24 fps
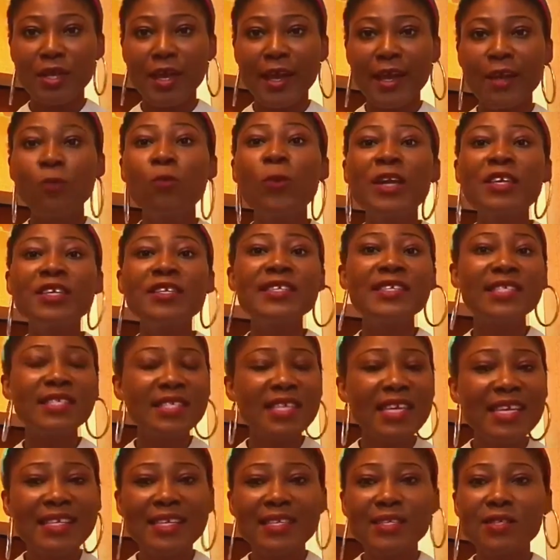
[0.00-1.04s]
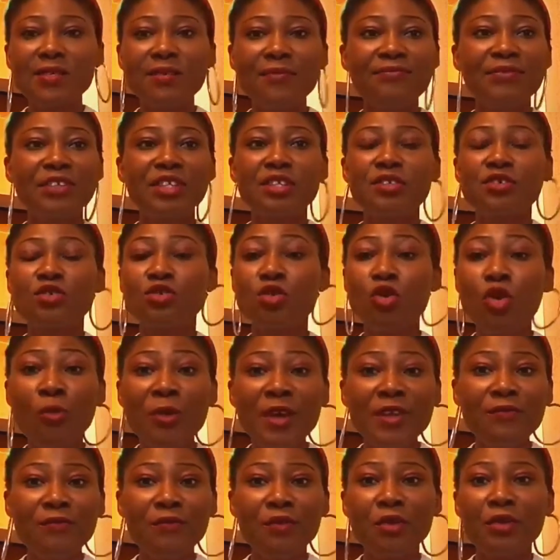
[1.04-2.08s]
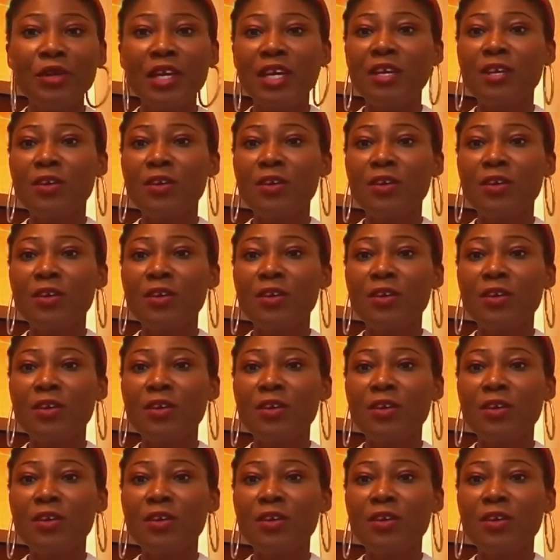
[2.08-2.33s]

Try to ask questions